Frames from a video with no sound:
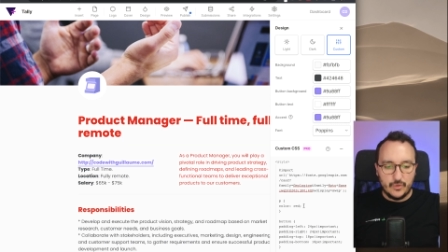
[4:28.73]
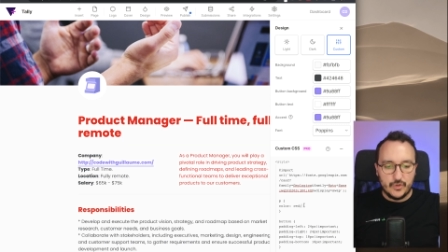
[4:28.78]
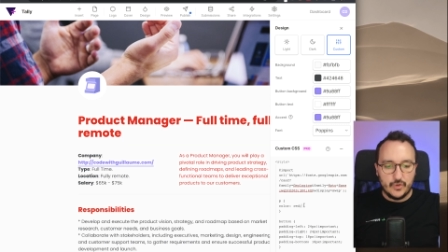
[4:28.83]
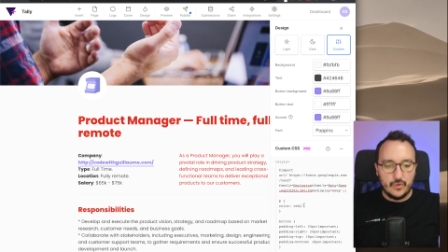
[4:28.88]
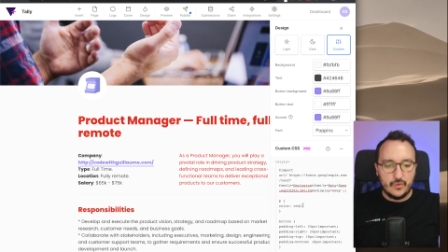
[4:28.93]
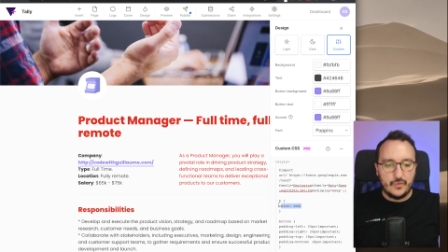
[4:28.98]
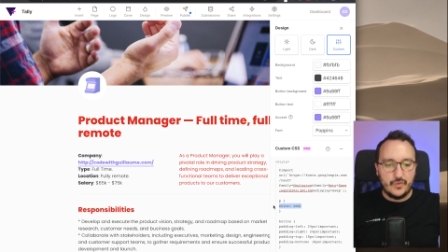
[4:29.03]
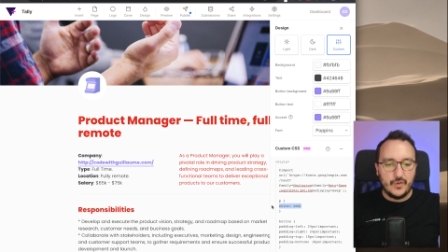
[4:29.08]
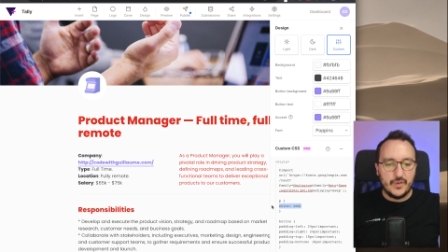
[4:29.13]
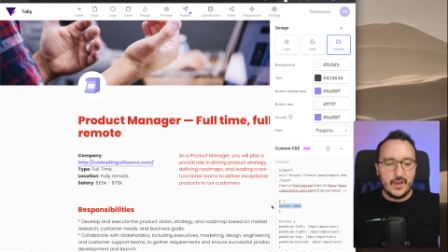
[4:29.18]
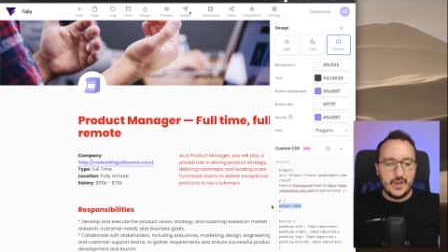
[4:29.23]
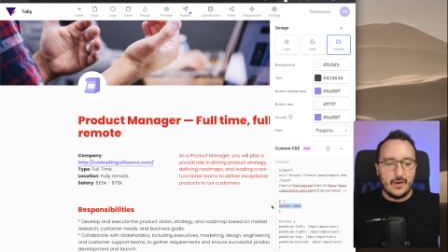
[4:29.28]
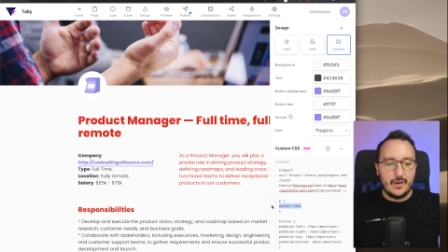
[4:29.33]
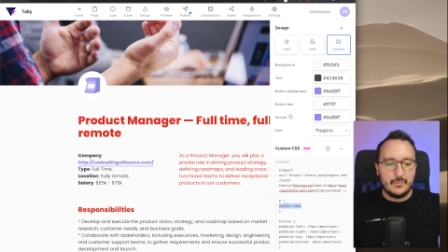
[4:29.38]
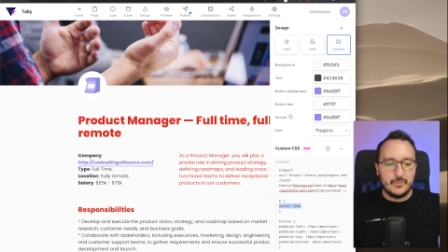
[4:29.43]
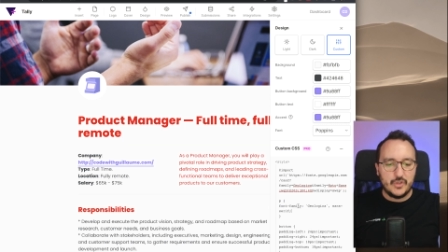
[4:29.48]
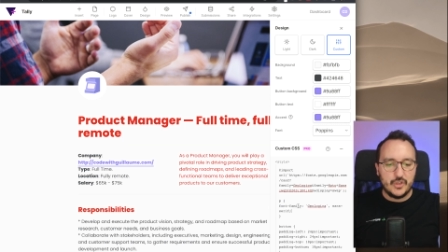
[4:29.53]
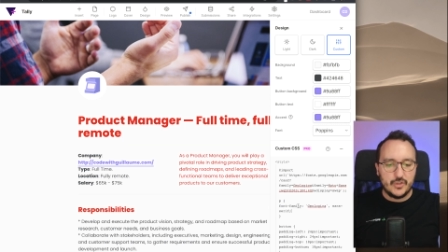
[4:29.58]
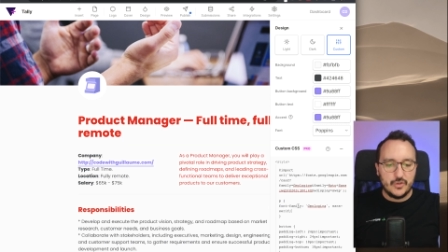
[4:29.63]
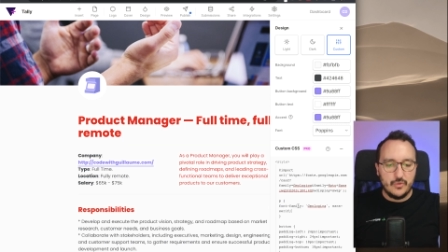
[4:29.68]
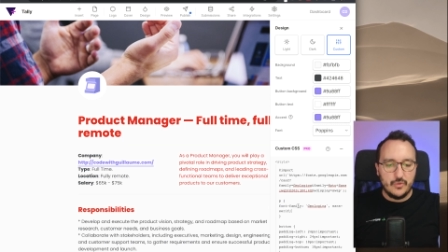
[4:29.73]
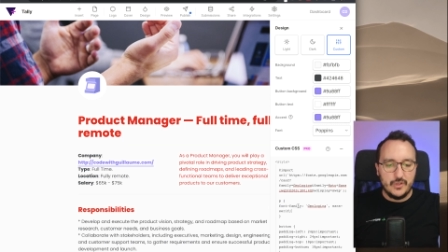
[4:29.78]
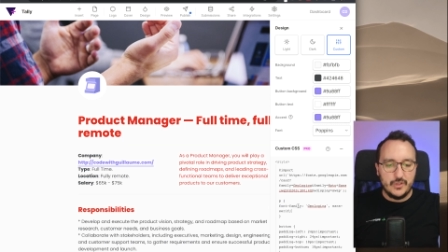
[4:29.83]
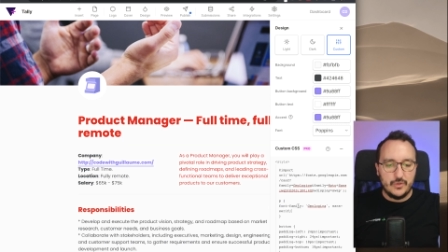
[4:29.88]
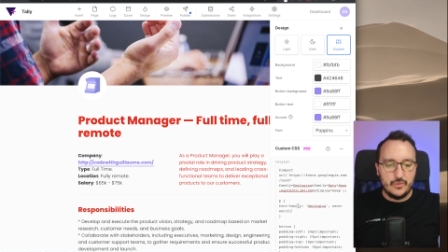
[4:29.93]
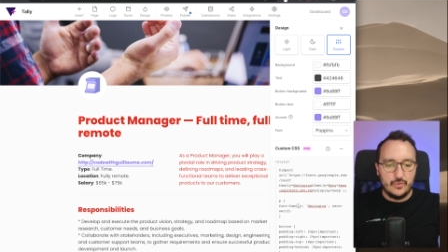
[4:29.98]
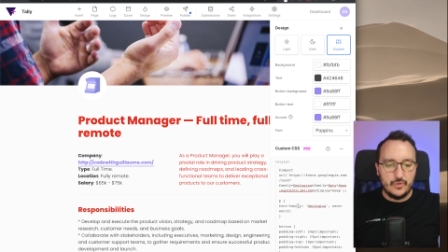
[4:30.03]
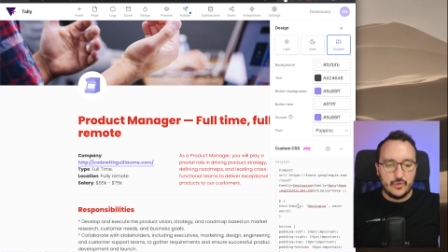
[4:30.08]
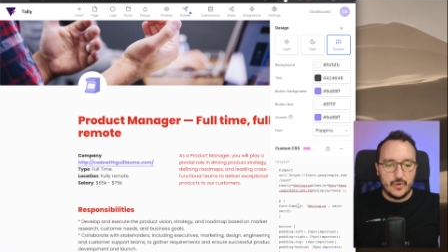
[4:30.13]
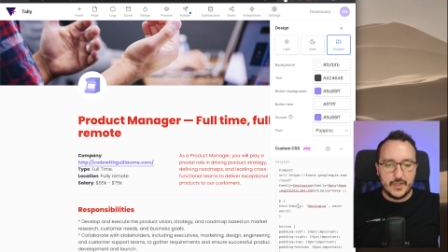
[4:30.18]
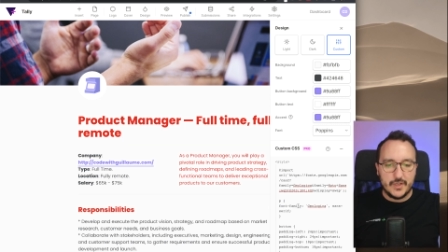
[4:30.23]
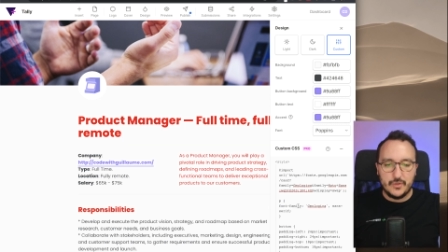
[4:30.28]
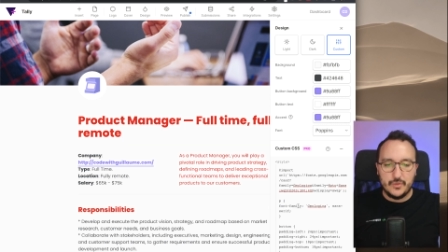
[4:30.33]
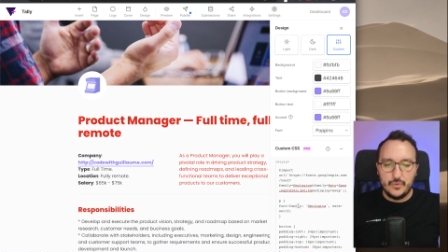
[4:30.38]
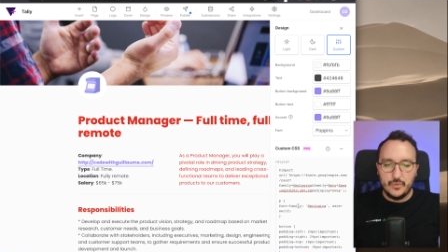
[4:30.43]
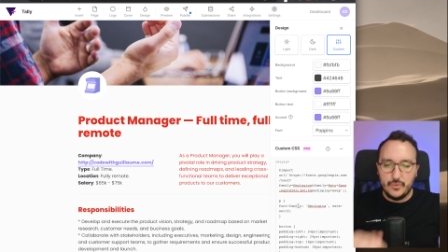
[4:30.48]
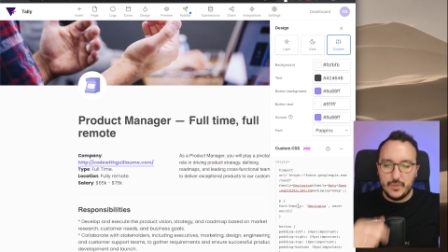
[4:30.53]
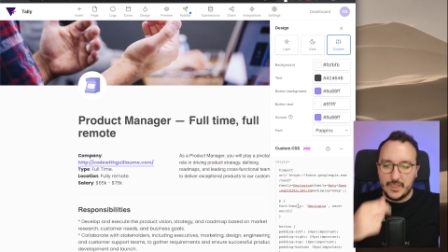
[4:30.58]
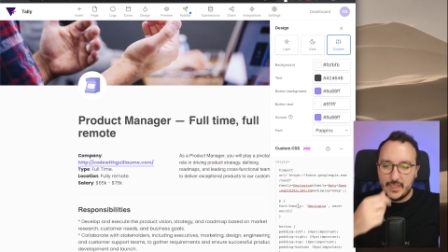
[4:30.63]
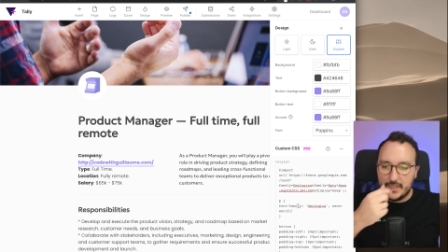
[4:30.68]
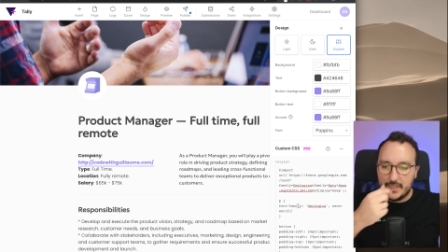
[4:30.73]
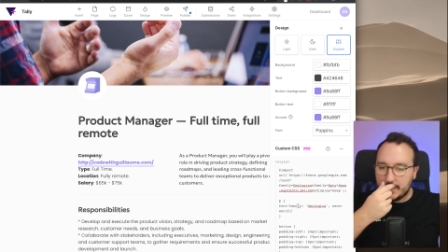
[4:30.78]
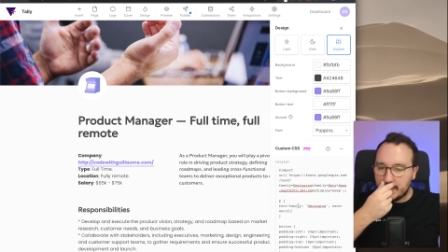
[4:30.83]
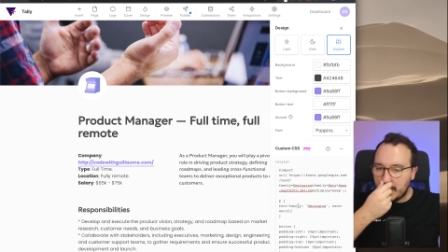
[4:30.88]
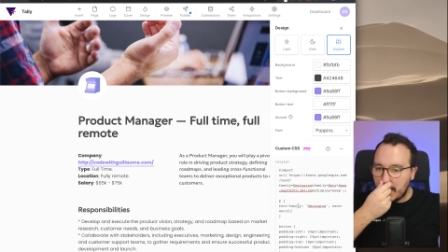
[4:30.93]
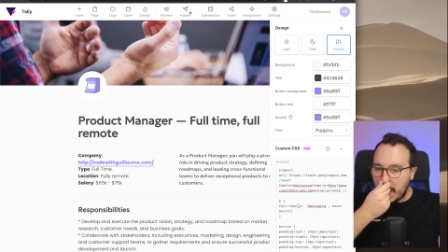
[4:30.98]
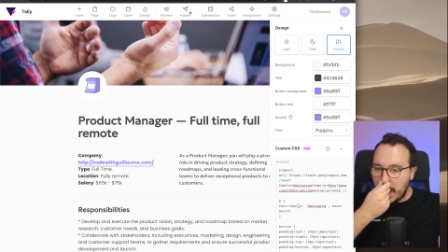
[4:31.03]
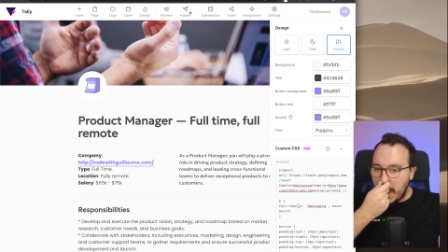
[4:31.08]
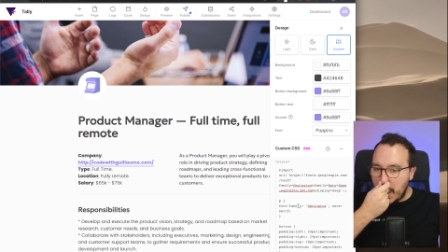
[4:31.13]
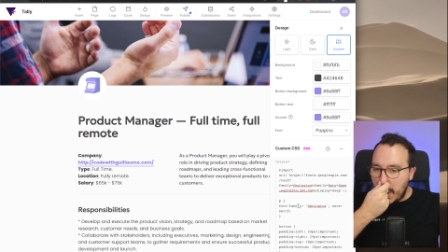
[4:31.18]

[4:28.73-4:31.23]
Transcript: So for now, I'm just going to try to do this.